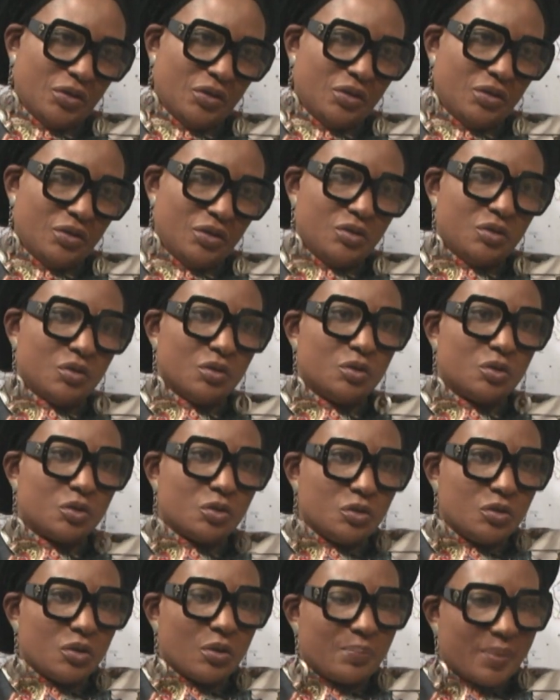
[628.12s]

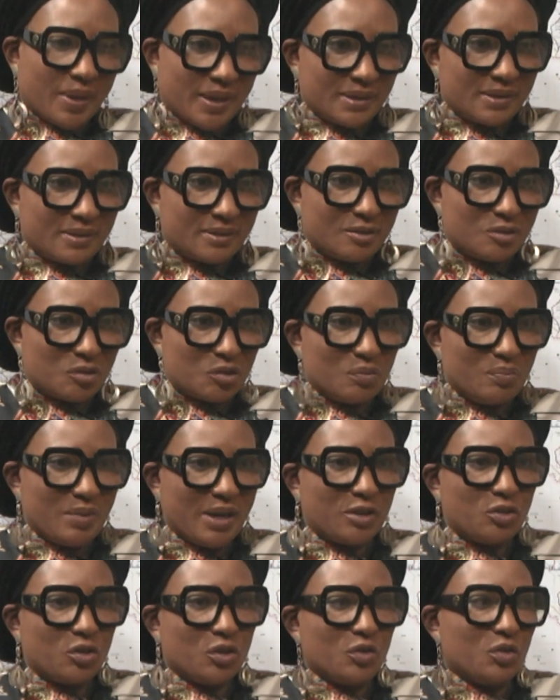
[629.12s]
your best to make
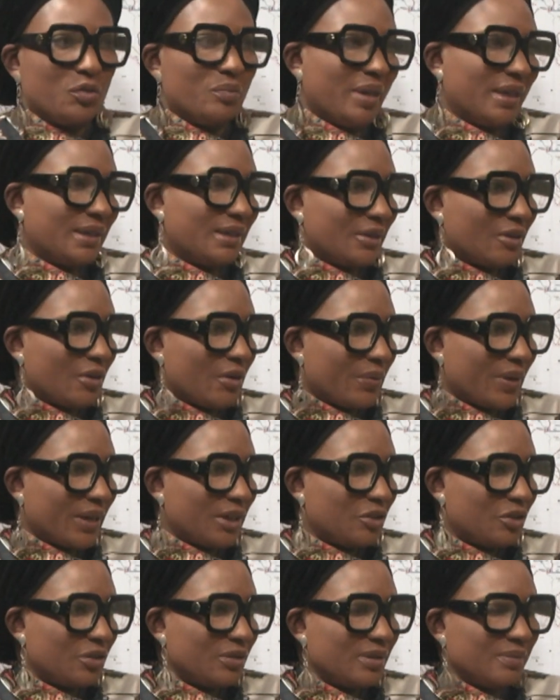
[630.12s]
sure you make the
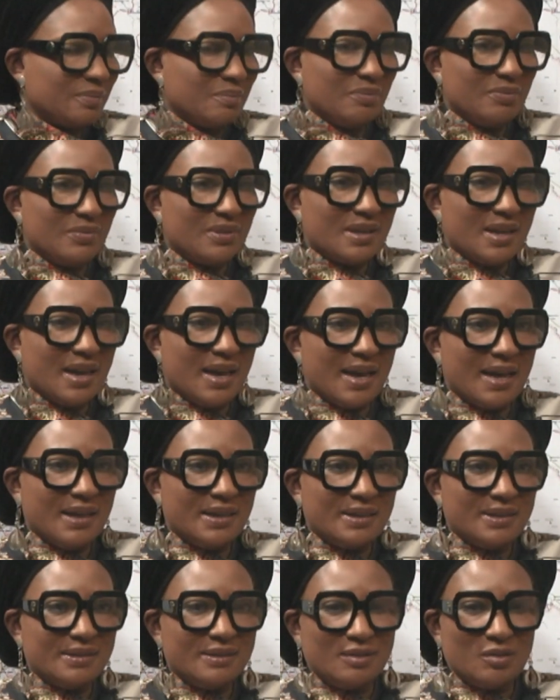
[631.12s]
correction.
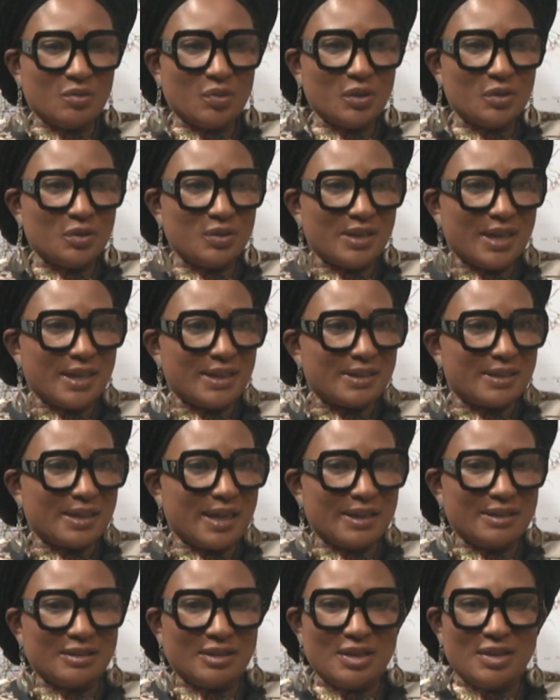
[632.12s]
And what do they
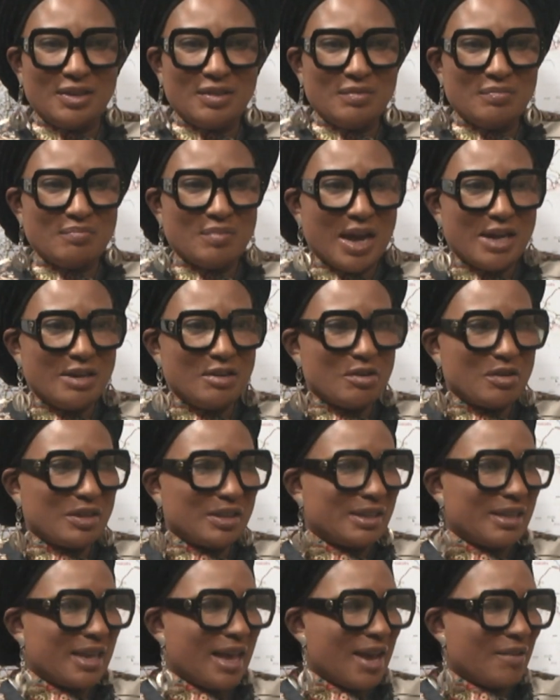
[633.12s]
say? The
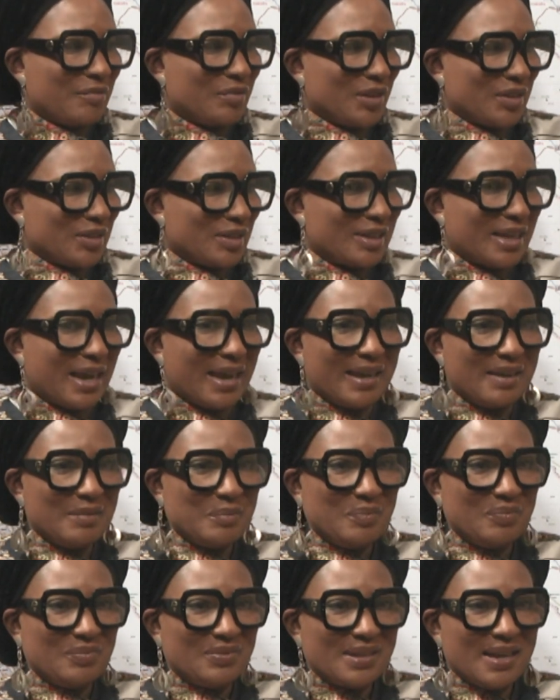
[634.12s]
minority have their say,
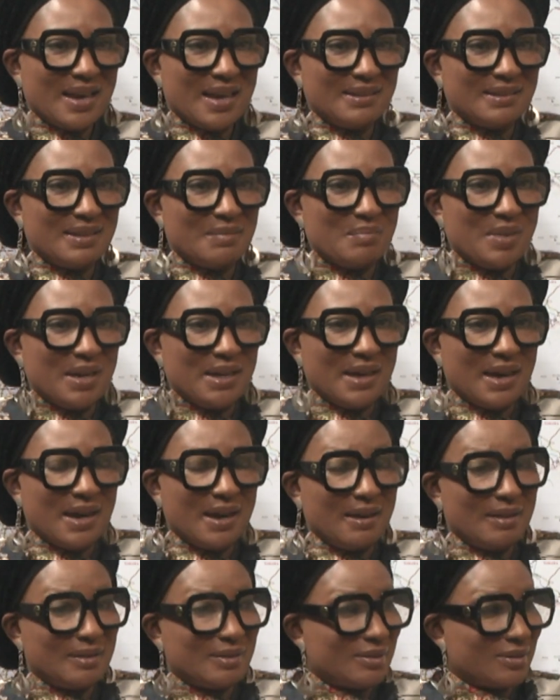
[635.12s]
and the
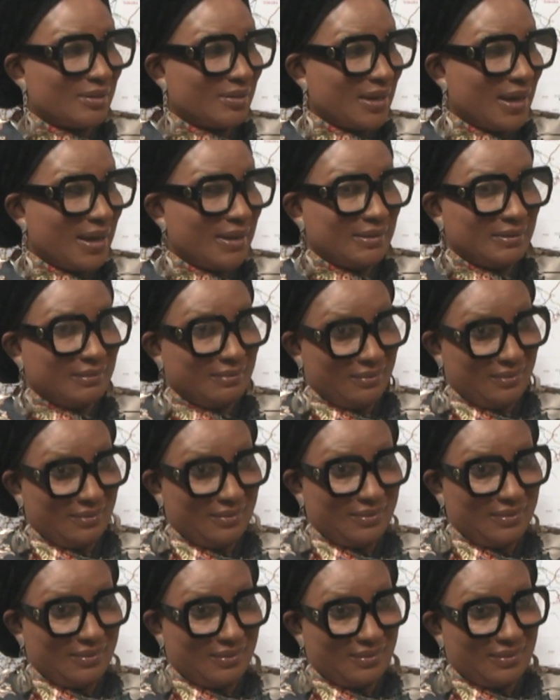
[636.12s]

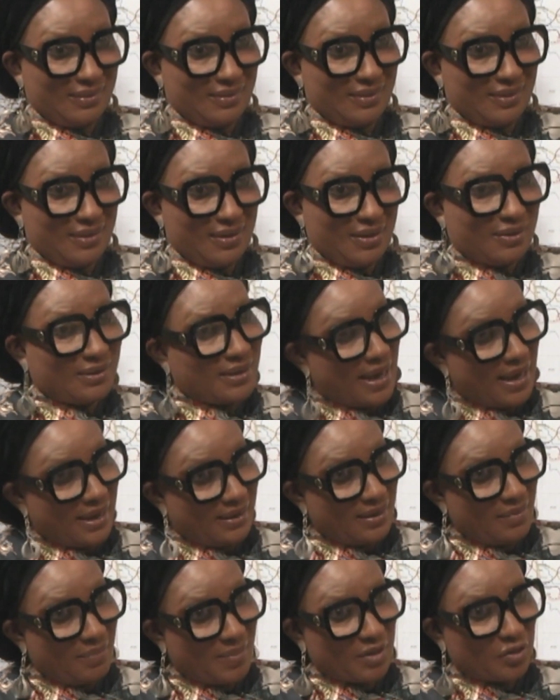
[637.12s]
majority have their way.
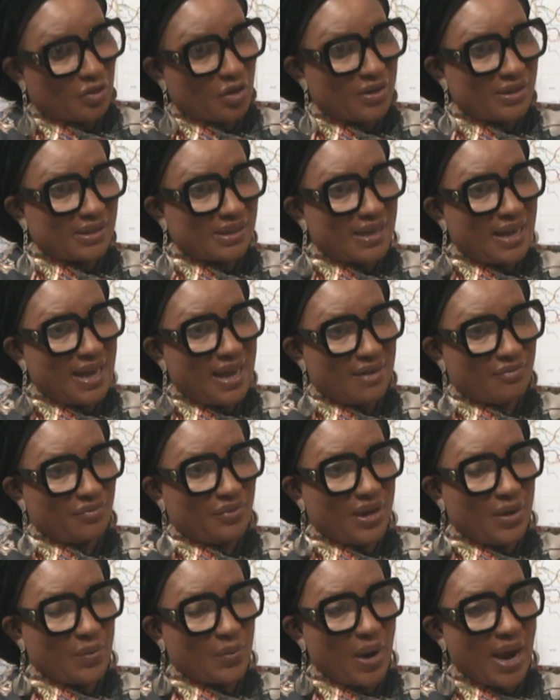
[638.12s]
The majority have
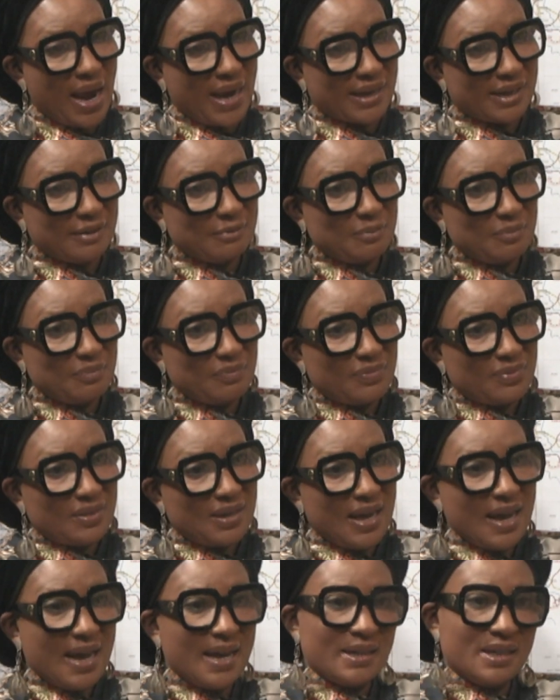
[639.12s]
their way.
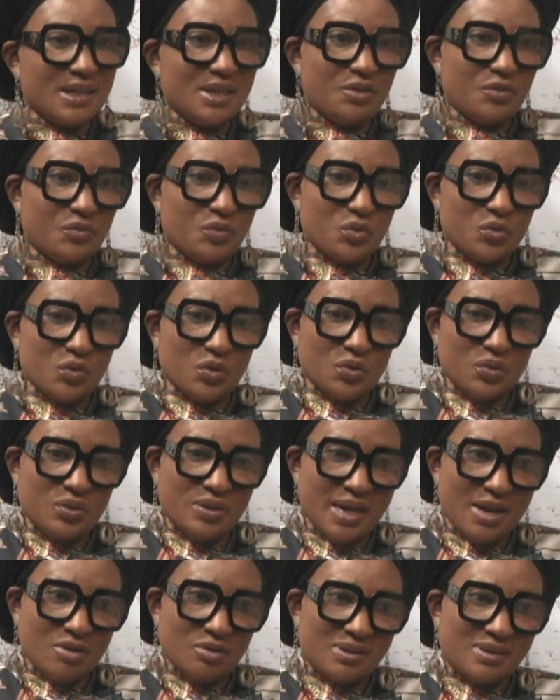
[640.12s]
And if you
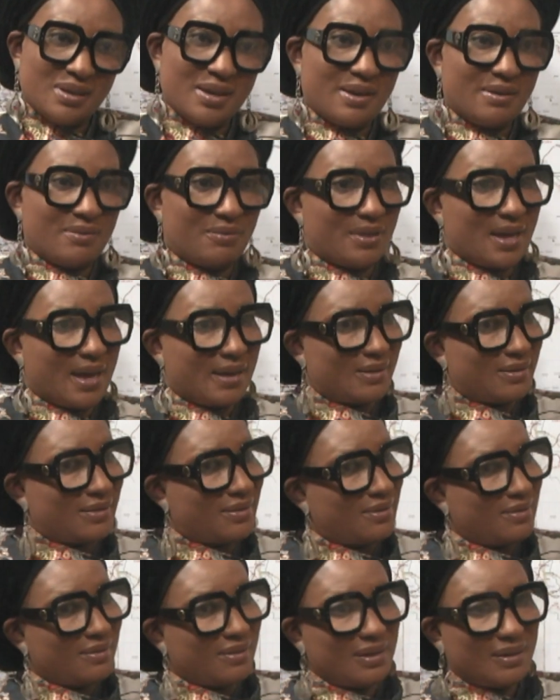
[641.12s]
now see that
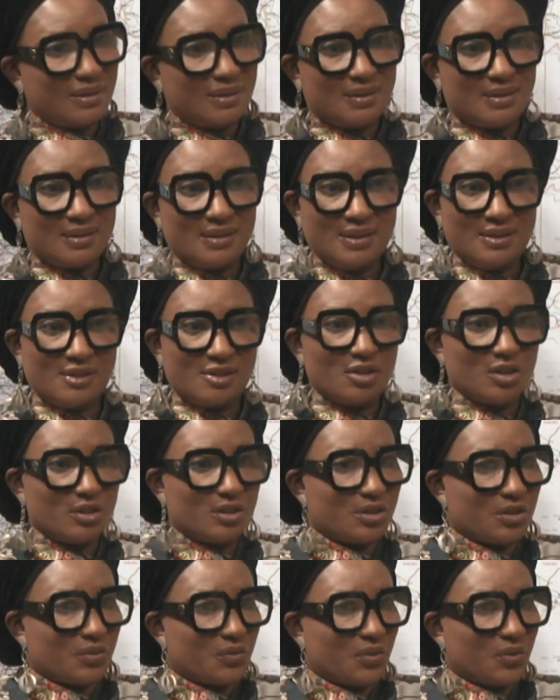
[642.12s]
this is not drifting